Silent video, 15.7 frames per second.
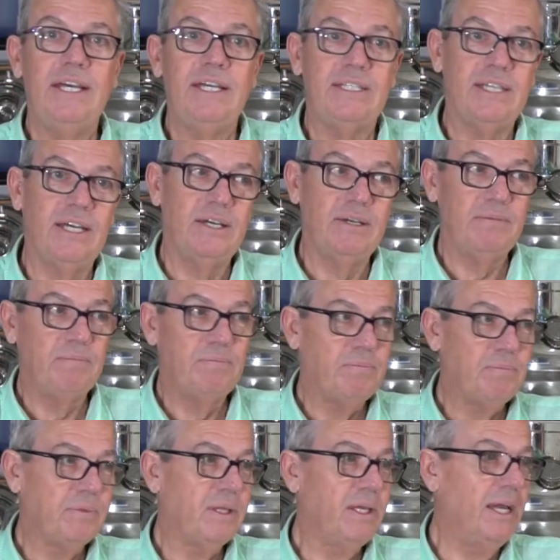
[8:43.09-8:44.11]
So
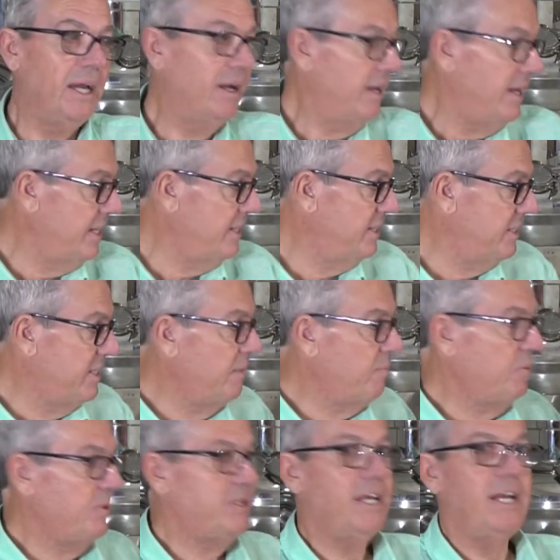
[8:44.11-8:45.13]
as a
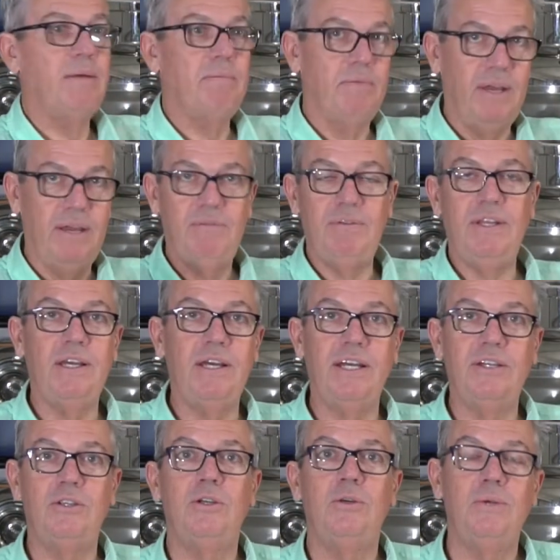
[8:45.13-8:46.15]
temporary setup, everything
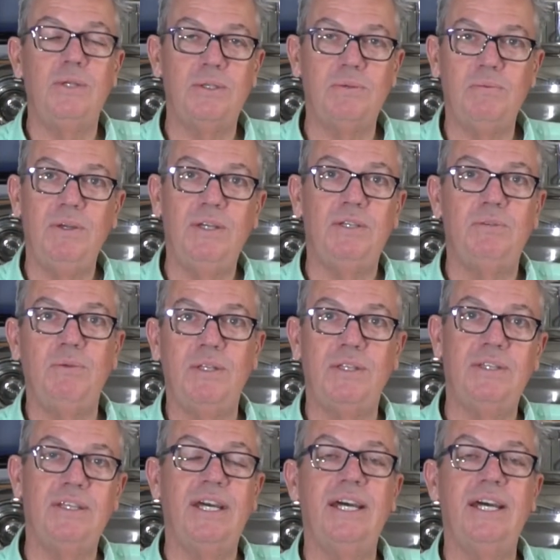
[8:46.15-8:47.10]
I do is with